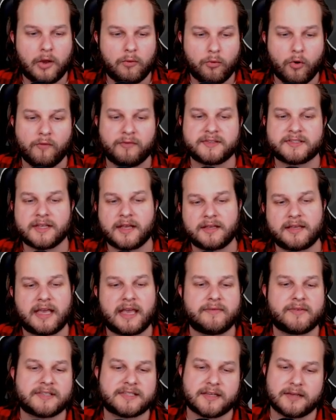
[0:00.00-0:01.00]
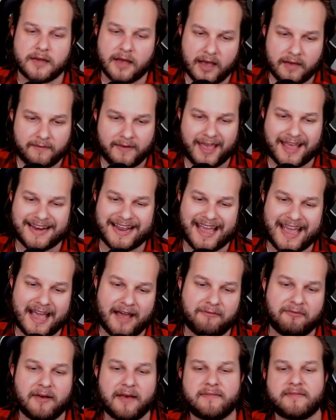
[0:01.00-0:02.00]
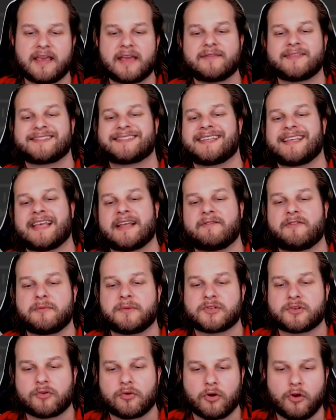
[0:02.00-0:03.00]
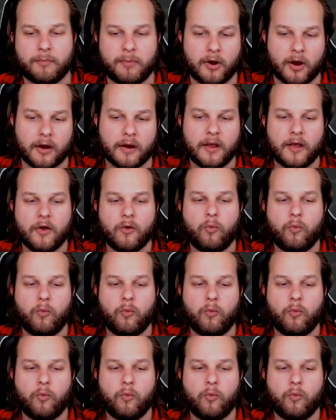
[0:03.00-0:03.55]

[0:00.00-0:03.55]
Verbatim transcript: Wolfenstein gave us a knife. And Half Life gave us the infamous crowbar.